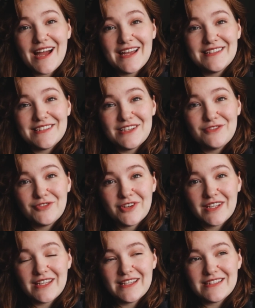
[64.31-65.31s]
I did
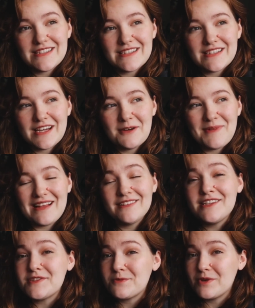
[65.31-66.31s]
forget at
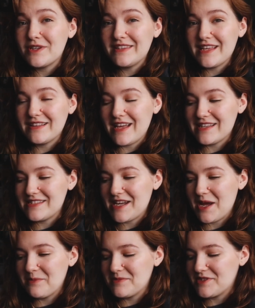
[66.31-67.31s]
least one thing last
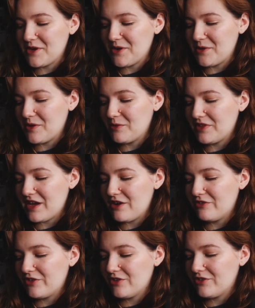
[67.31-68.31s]
time. So
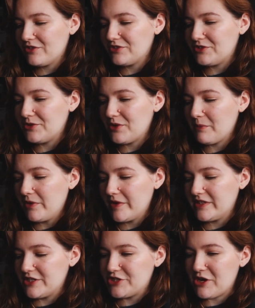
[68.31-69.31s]
without further ado, I'm
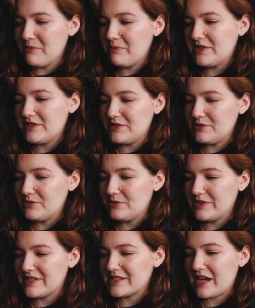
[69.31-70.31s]
going to jump into
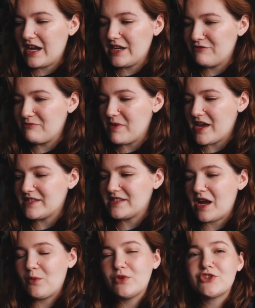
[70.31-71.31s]
this kind of mess.
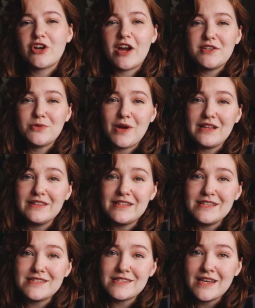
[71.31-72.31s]
I will try to at
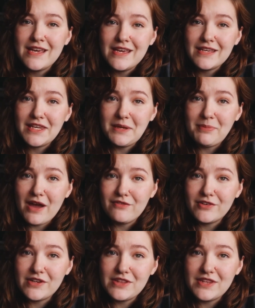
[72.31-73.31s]
least keep
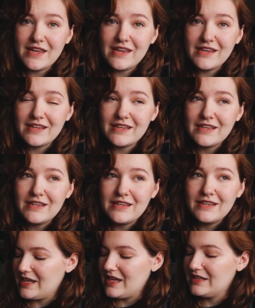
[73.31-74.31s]
everything
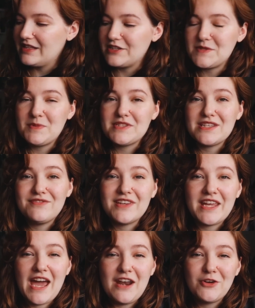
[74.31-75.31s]
in their
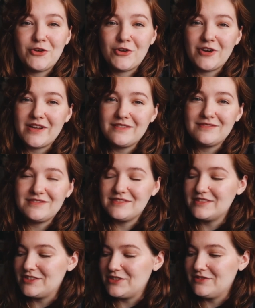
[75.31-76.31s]
specific category,
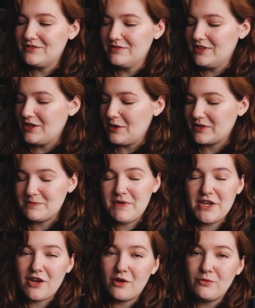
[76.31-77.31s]
you know,
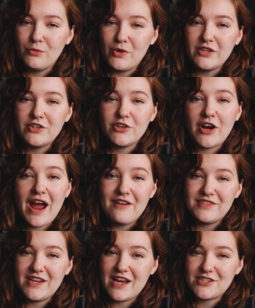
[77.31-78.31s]
depending on what
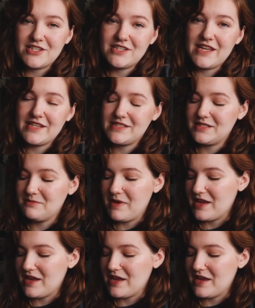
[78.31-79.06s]
craft it actually takes to make